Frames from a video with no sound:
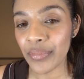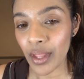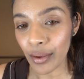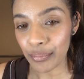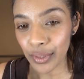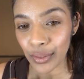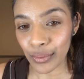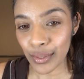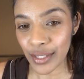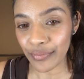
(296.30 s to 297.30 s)
a
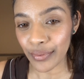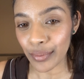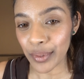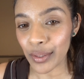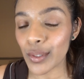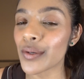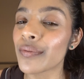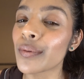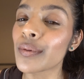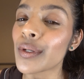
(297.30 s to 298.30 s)
beautiful,
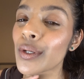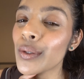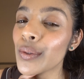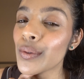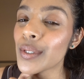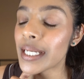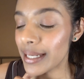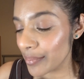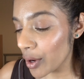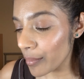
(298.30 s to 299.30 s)
beautiful nude
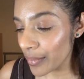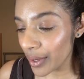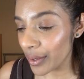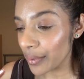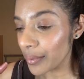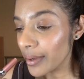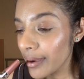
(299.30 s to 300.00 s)
lip combo.